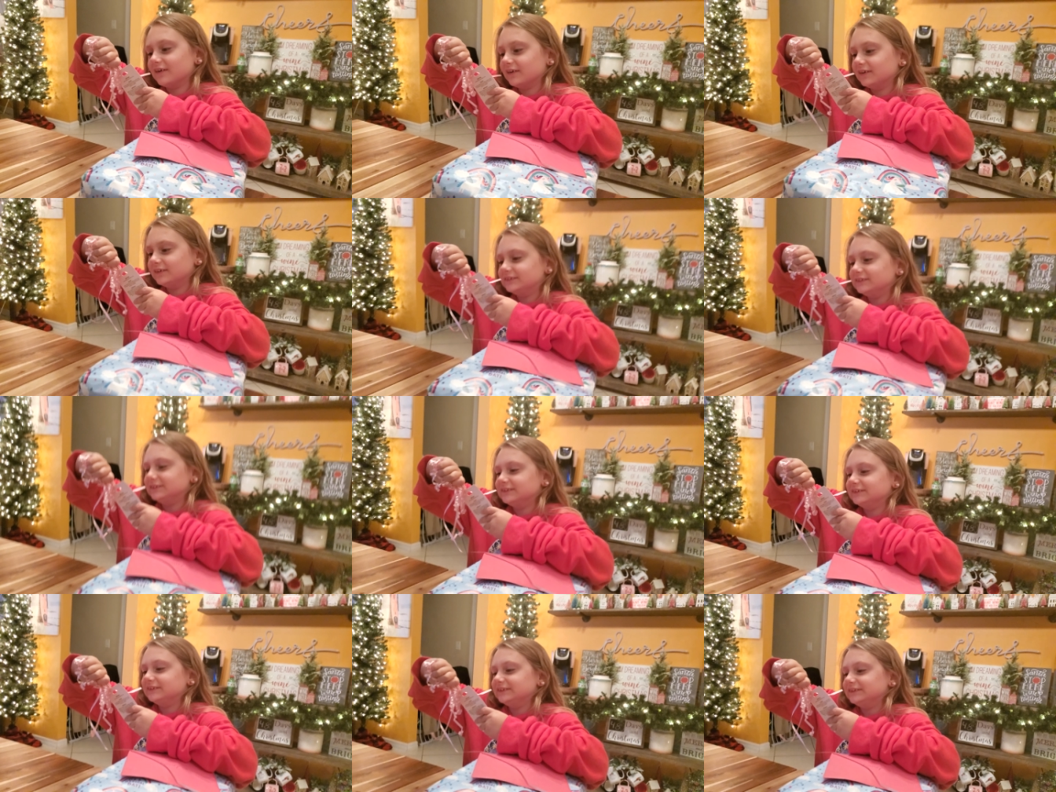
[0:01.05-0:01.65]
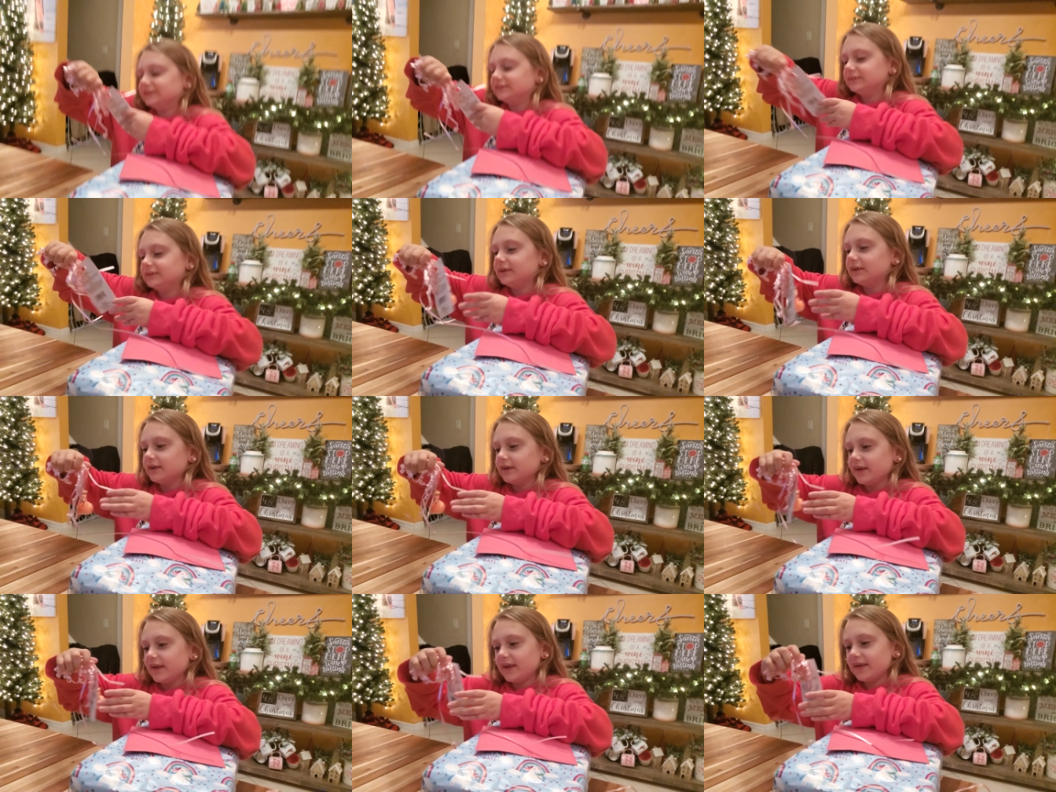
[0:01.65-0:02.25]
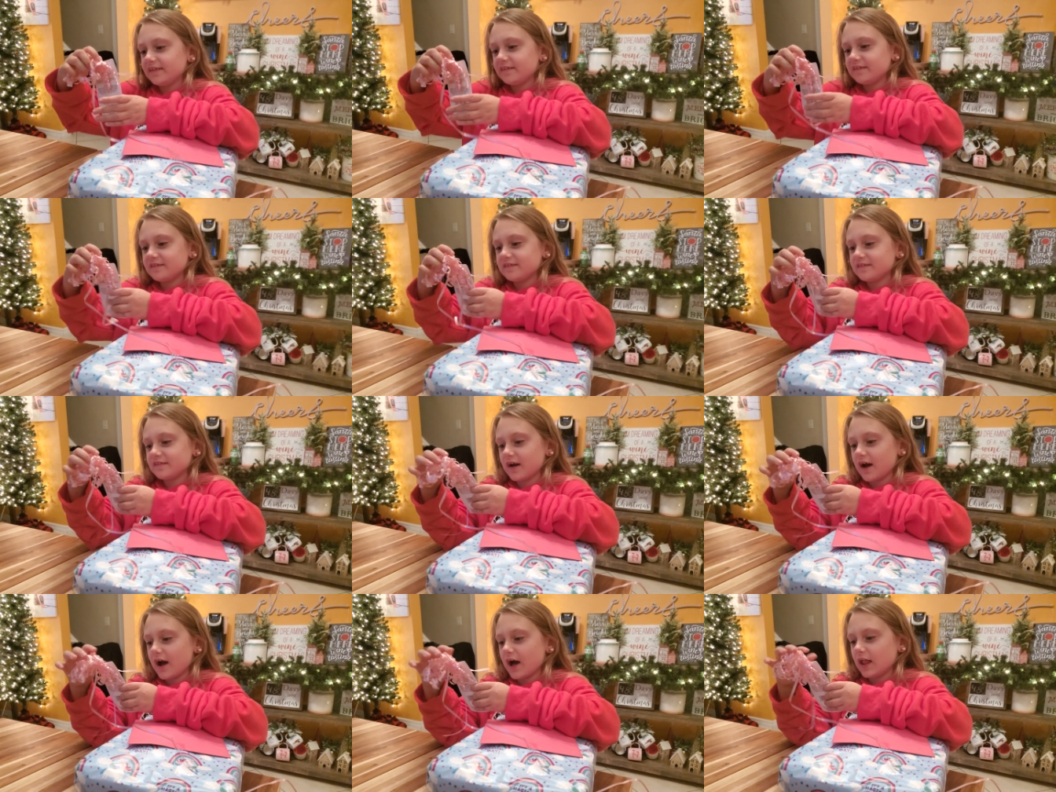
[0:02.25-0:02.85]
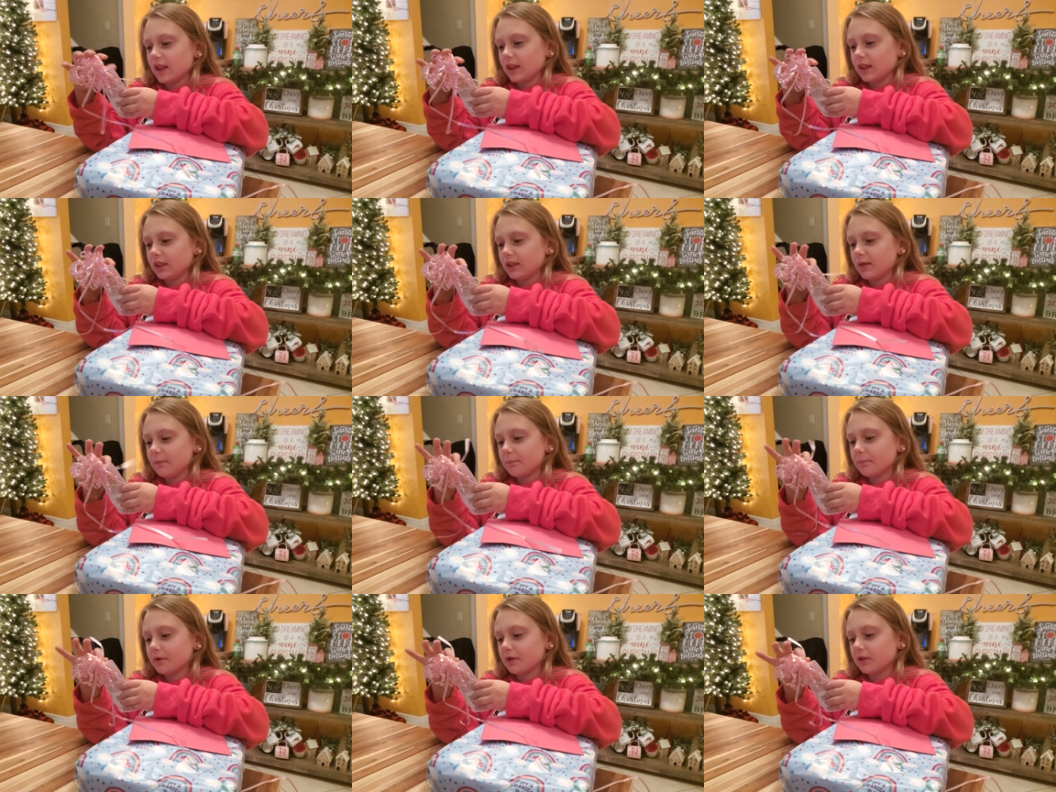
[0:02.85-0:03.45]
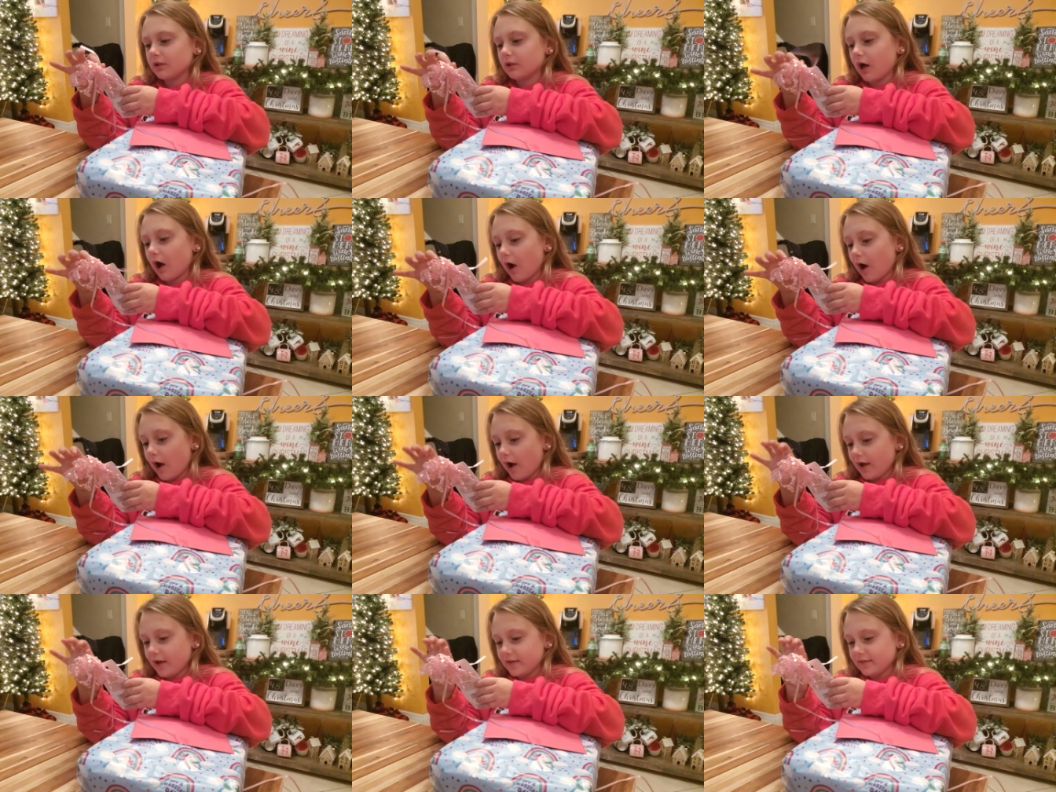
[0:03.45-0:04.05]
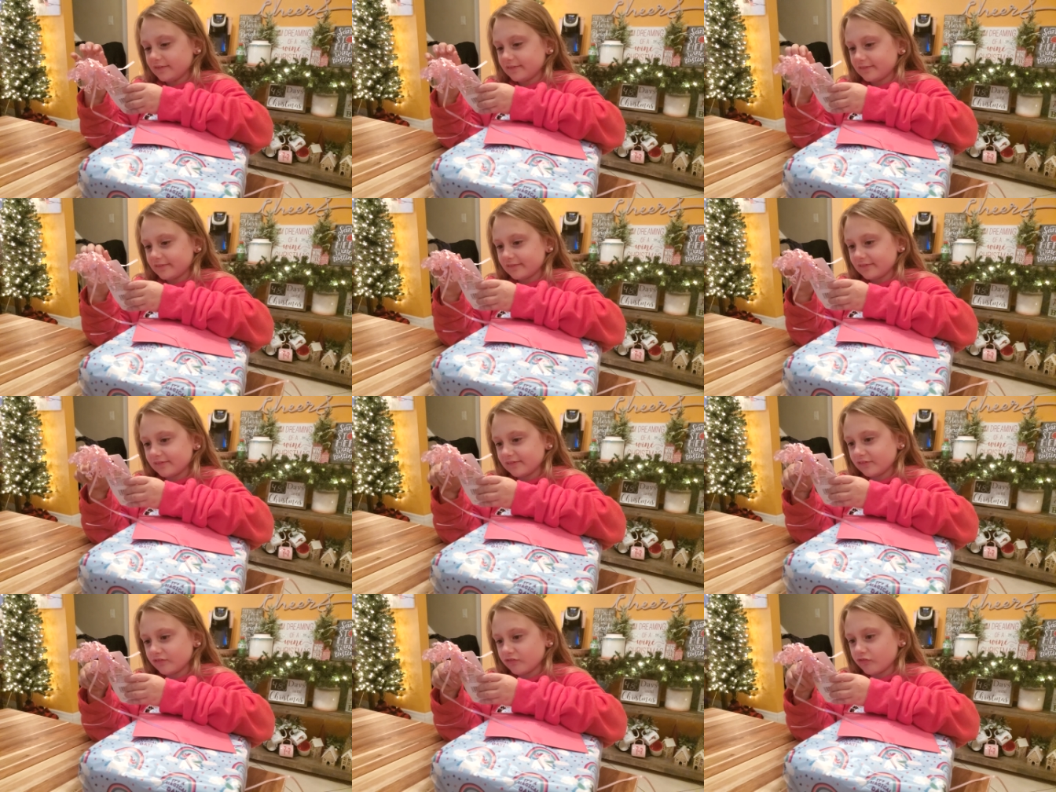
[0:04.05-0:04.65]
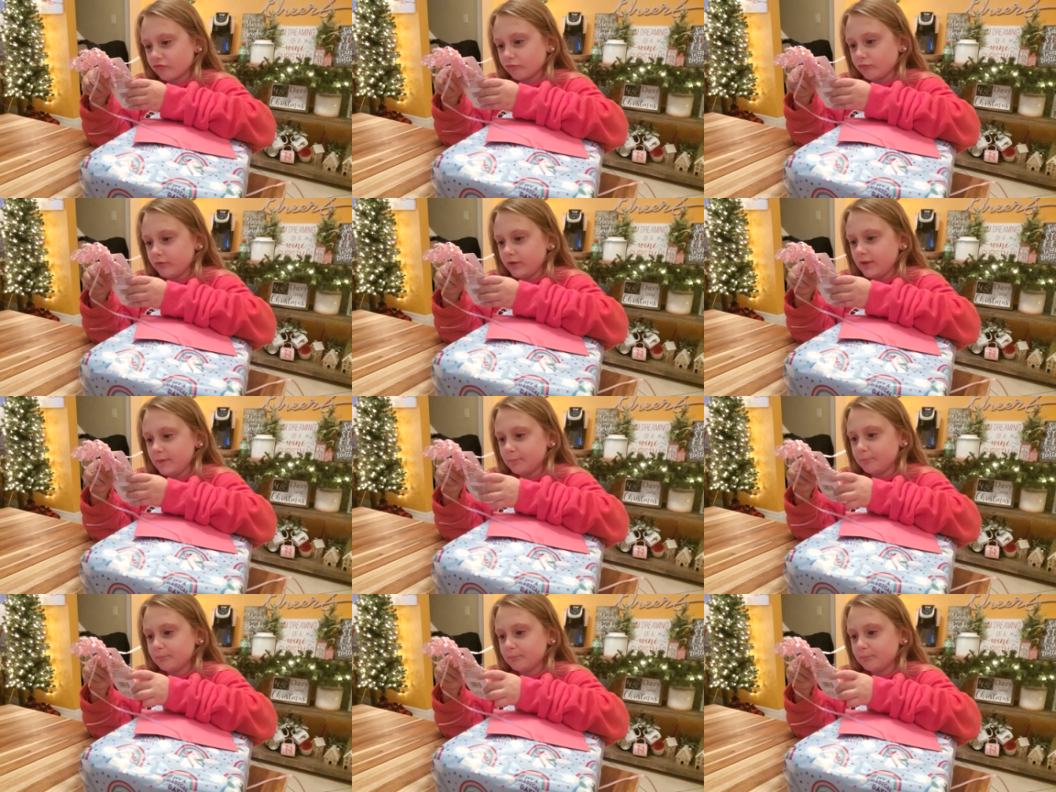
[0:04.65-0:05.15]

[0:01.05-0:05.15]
What is it? It's a lip gloss. Sweet yeah.